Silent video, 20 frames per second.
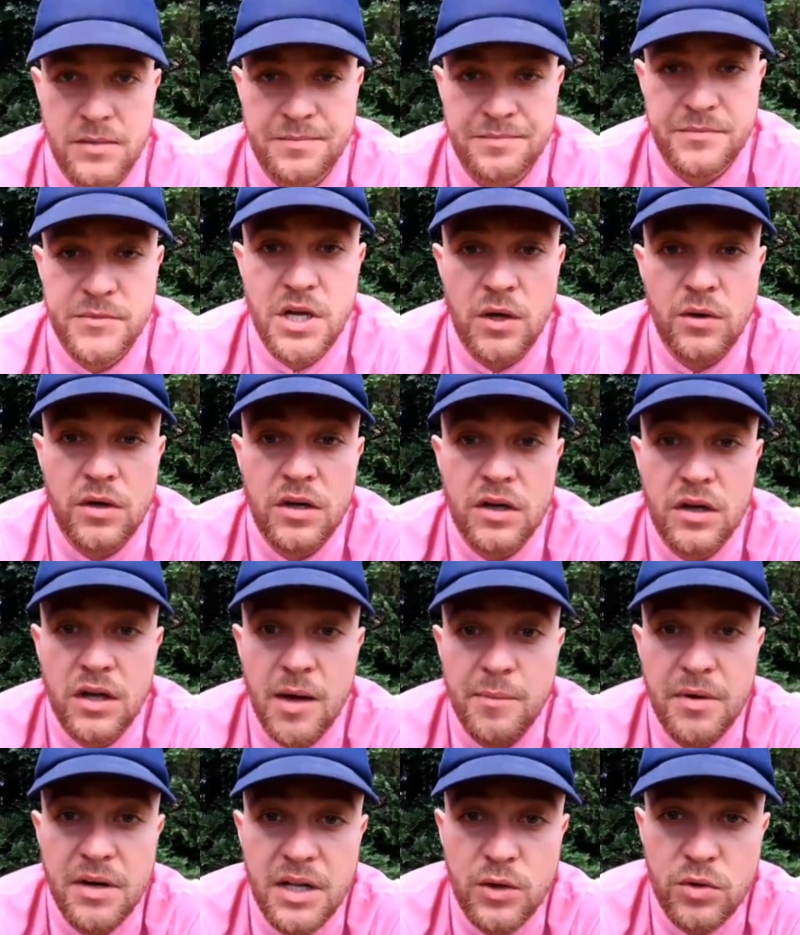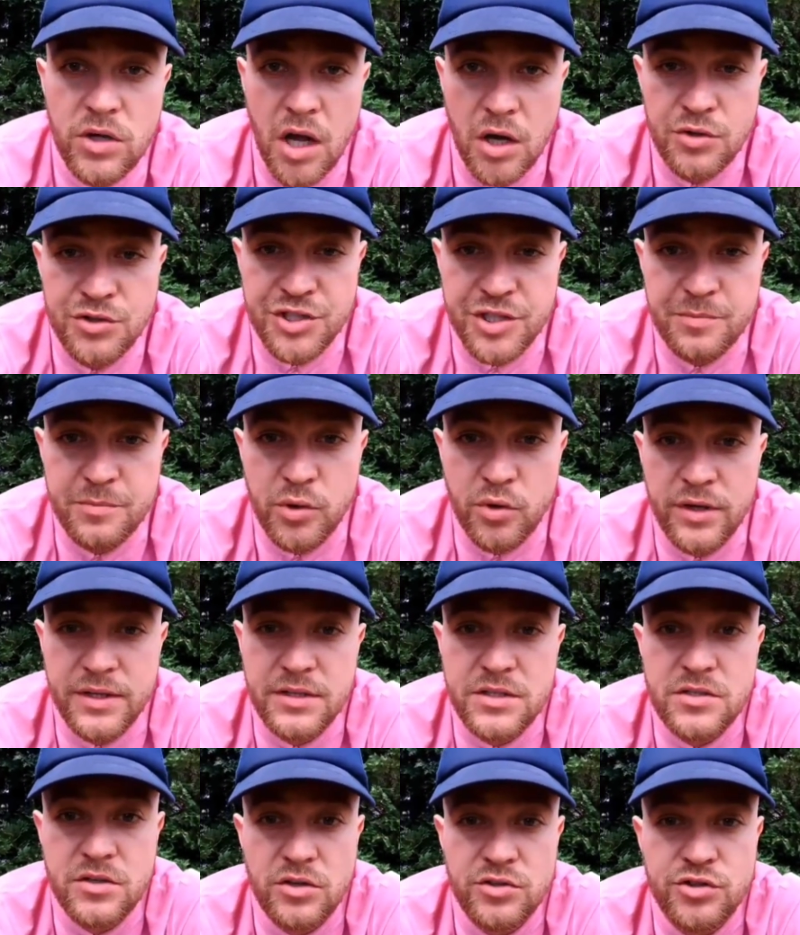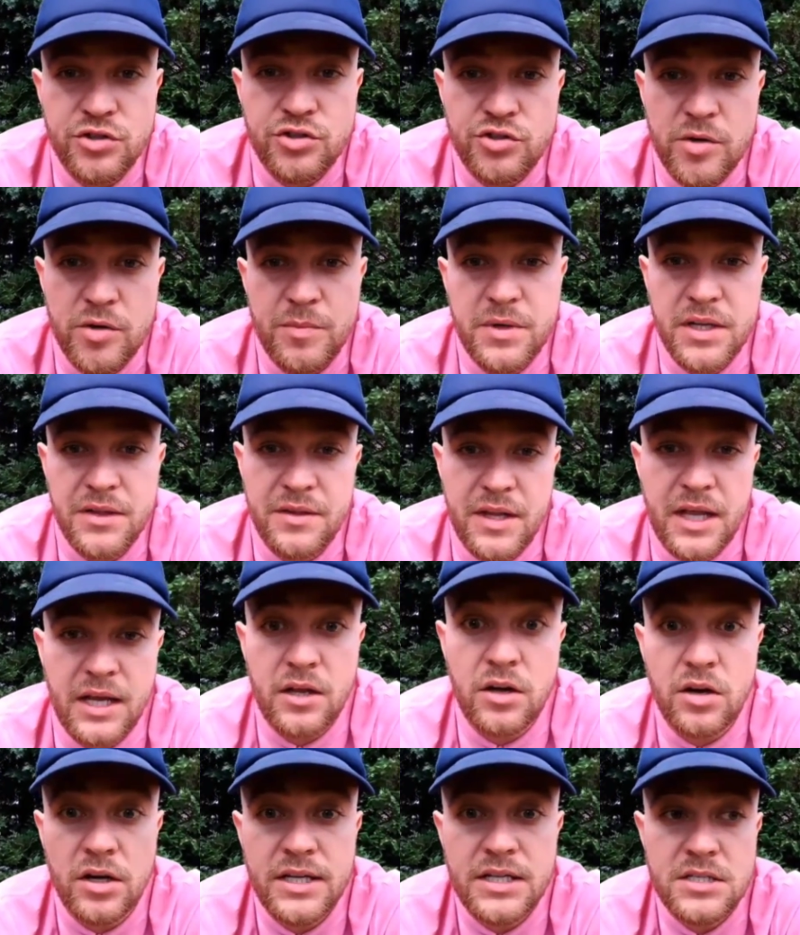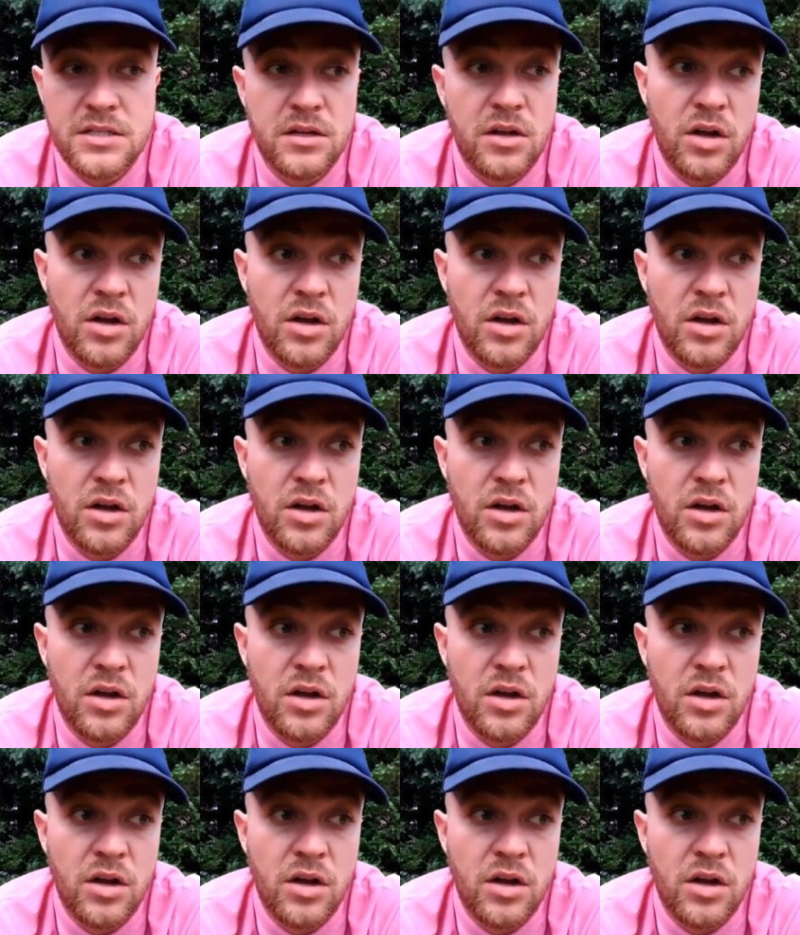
So a couple of little coaching points on your dribbling there guys.